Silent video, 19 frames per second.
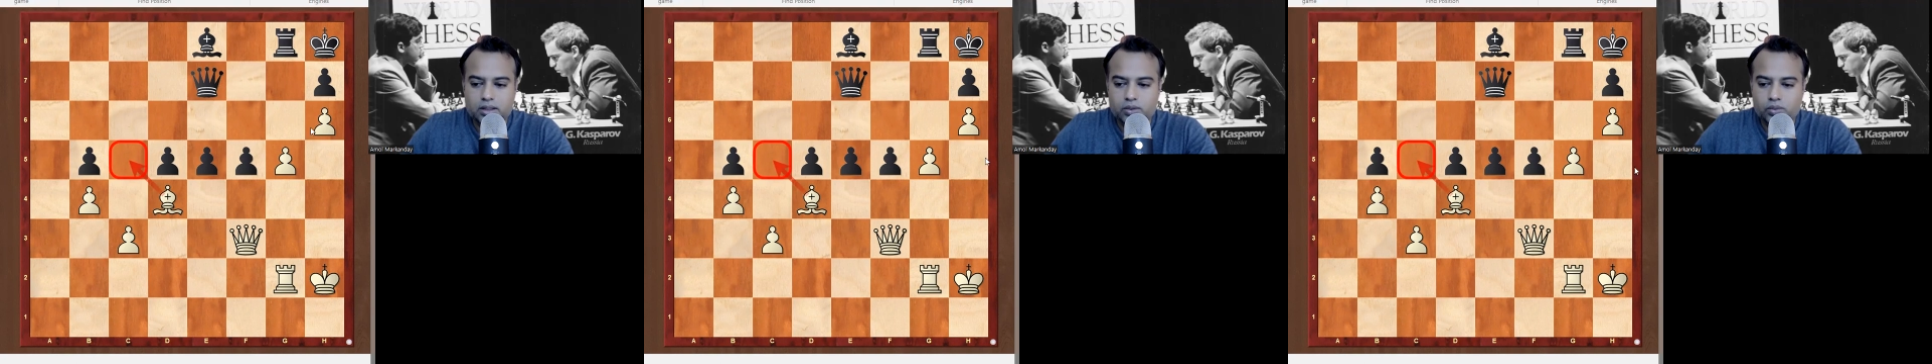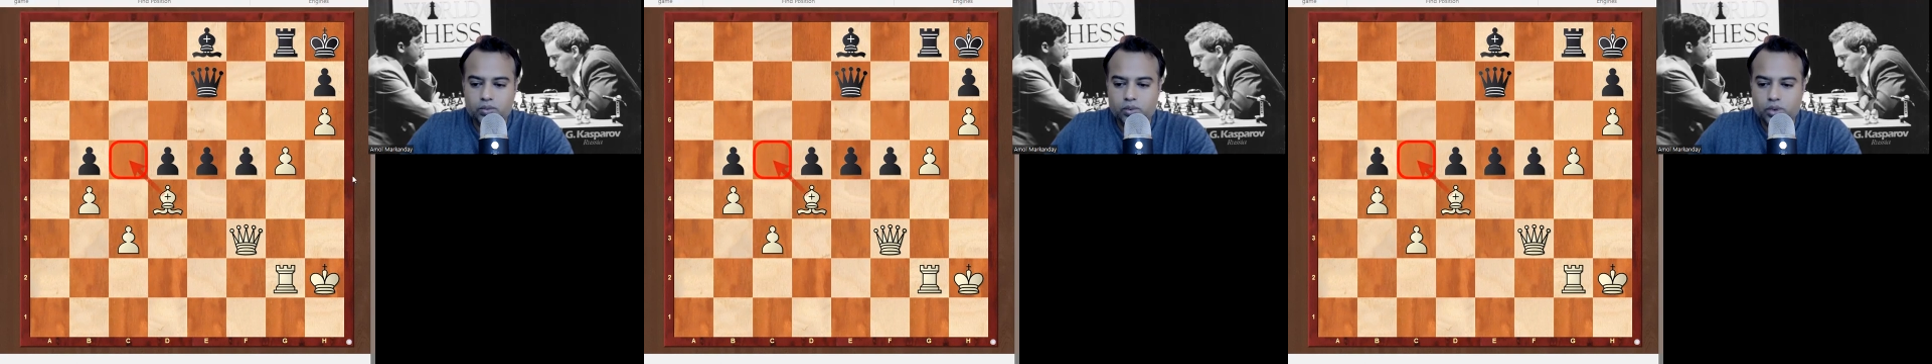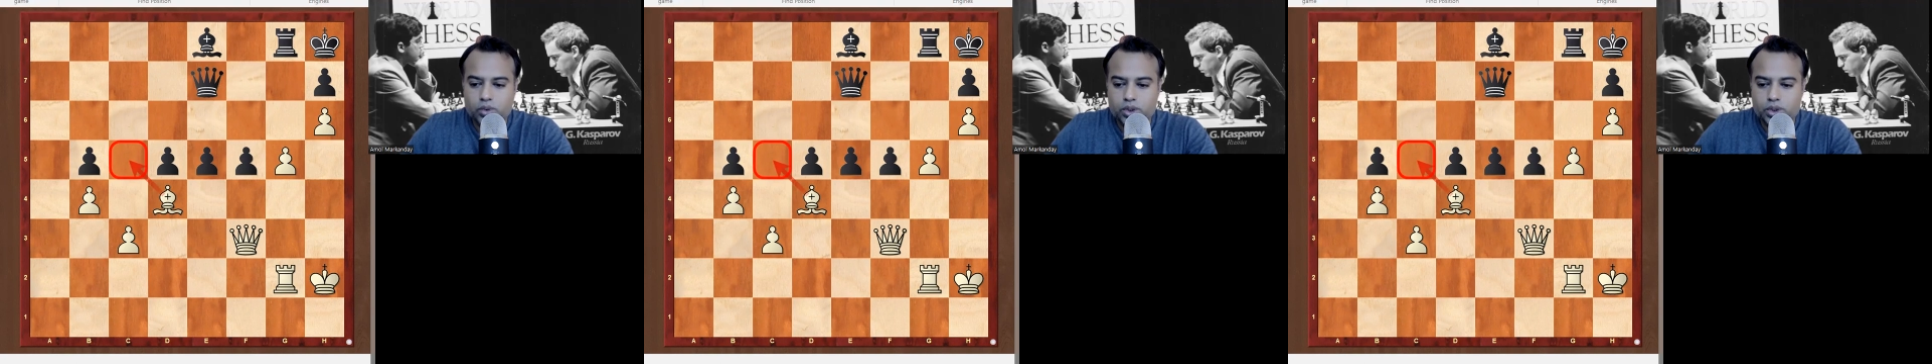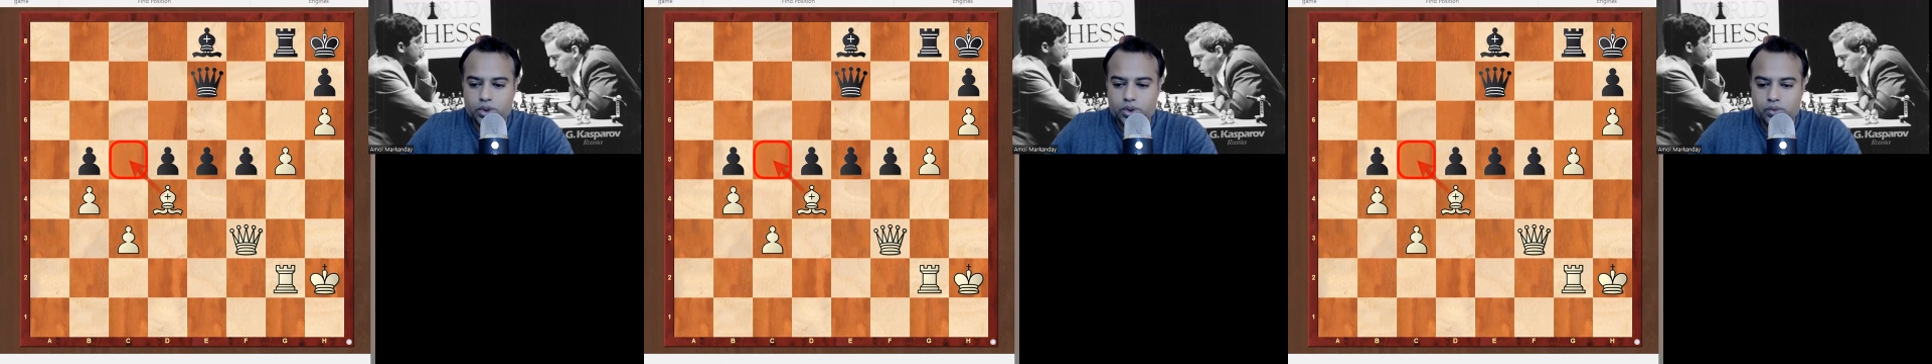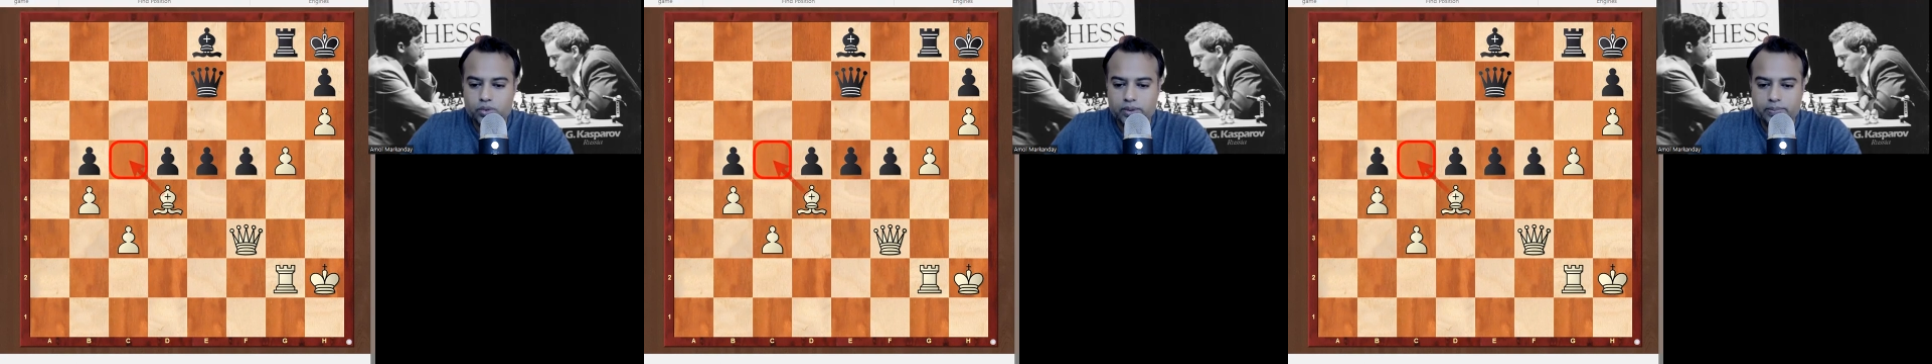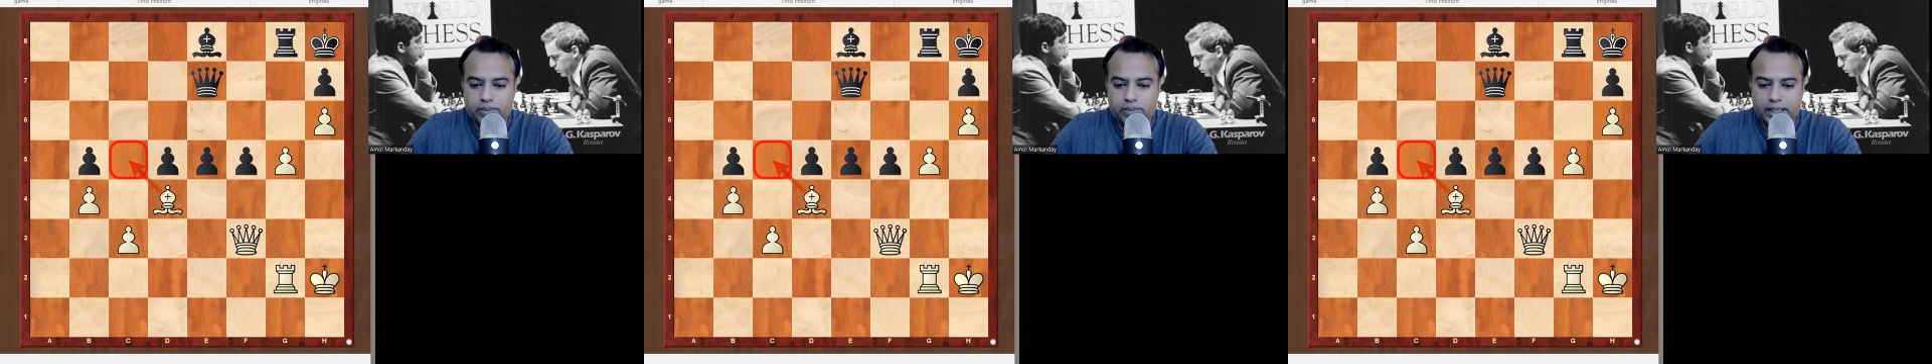what
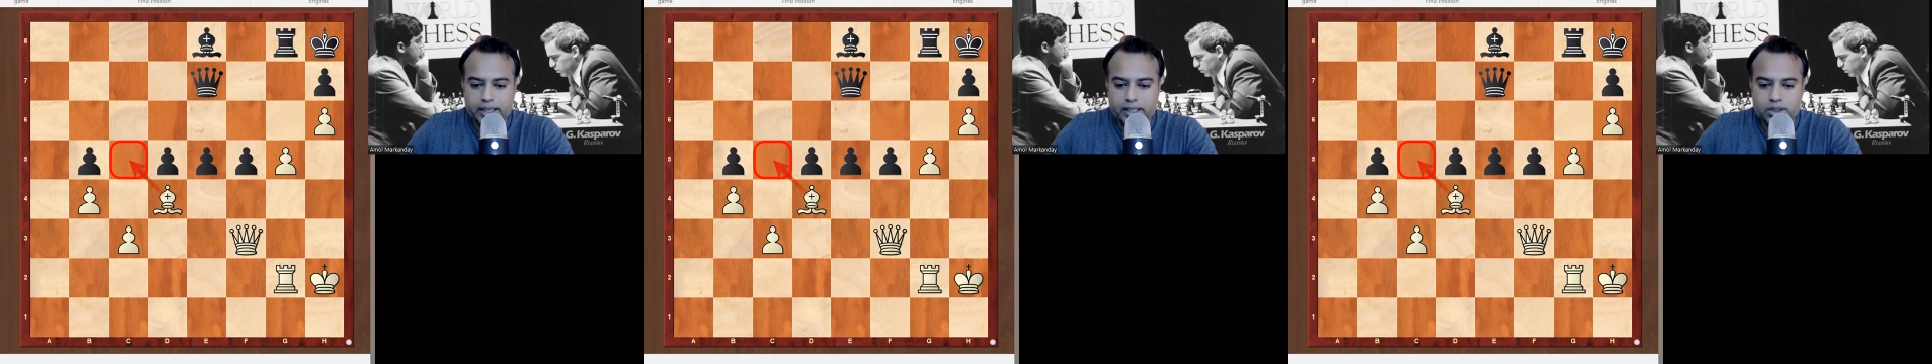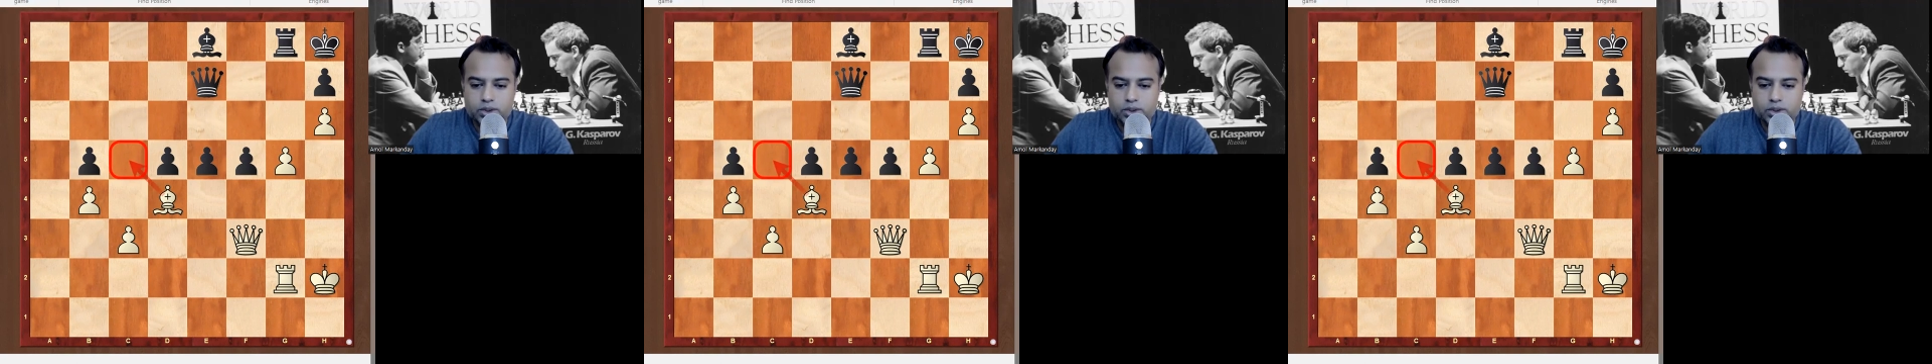should we play?